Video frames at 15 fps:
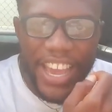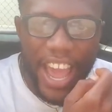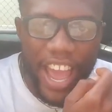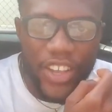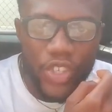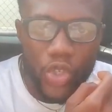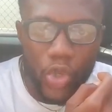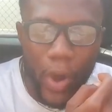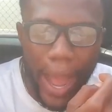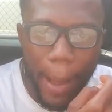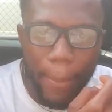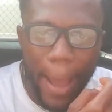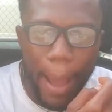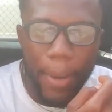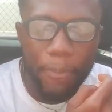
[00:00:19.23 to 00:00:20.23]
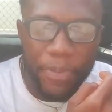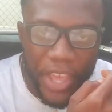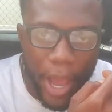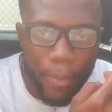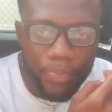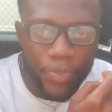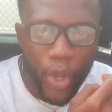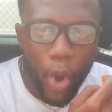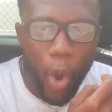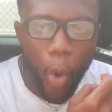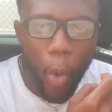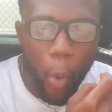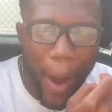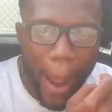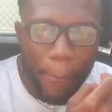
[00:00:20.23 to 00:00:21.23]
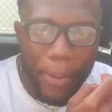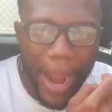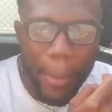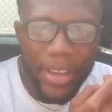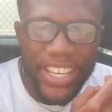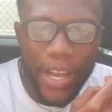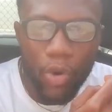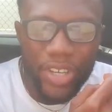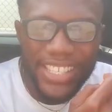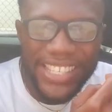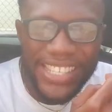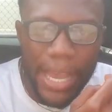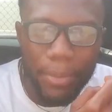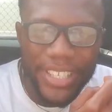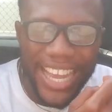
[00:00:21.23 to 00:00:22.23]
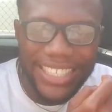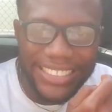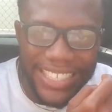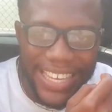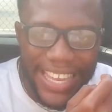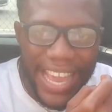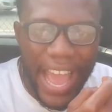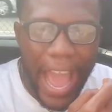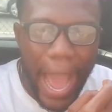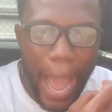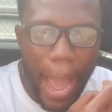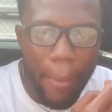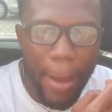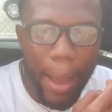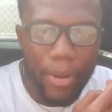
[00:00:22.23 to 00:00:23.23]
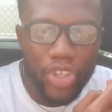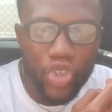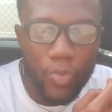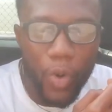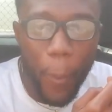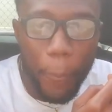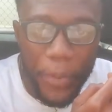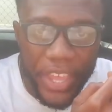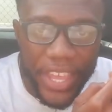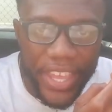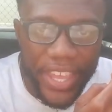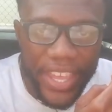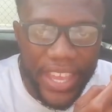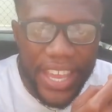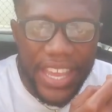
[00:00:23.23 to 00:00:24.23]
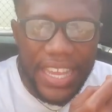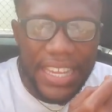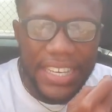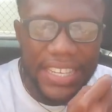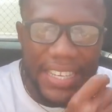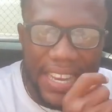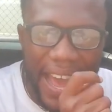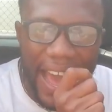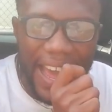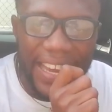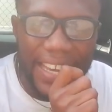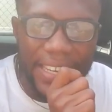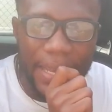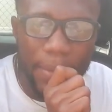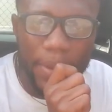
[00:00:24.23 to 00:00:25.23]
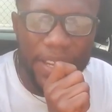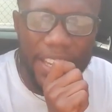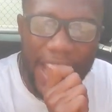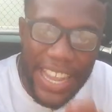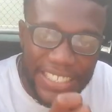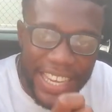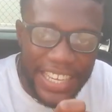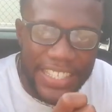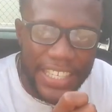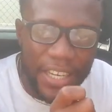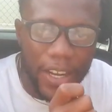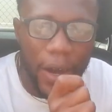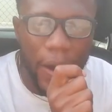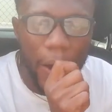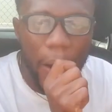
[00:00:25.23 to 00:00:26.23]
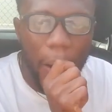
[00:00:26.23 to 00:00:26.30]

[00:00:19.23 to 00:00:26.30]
and so ababe pim wa bra me de one semi at ababe sumu p na ne agent no